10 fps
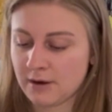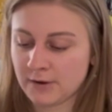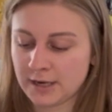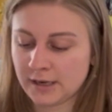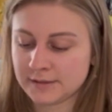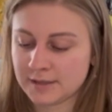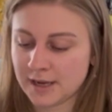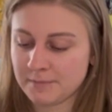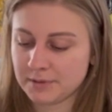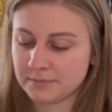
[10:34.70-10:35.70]
ran out of
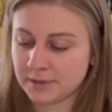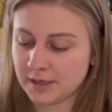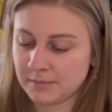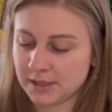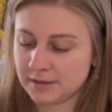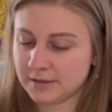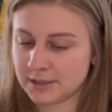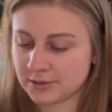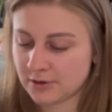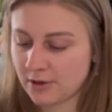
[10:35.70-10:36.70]
tape, but I mean,
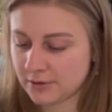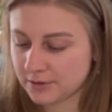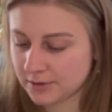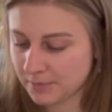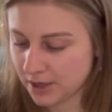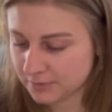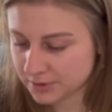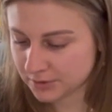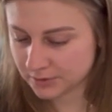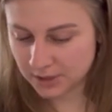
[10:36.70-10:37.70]
these are all the bottom
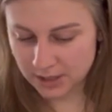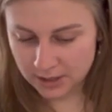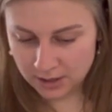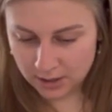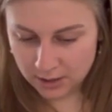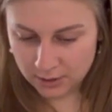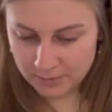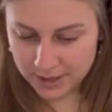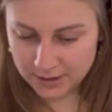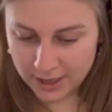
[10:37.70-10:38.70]
screw. Oh
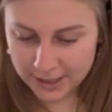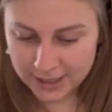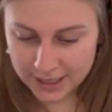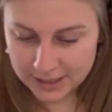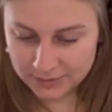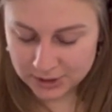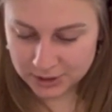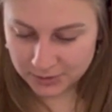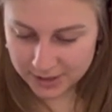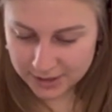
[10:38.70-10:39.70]
my God, I can't even
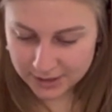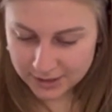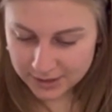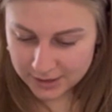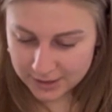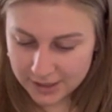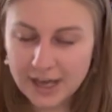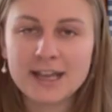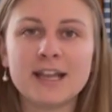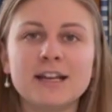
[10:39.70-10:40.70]
do it.
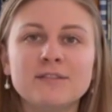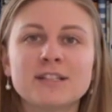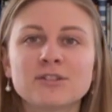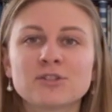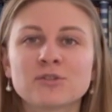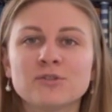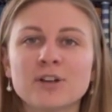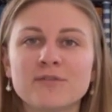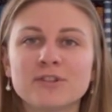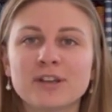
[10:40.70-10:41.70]
I can't even take the screws
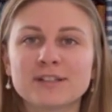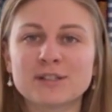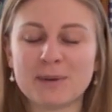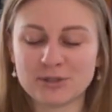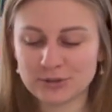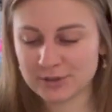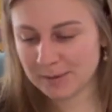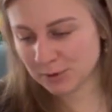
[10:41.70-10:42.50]
off. They're like a special type of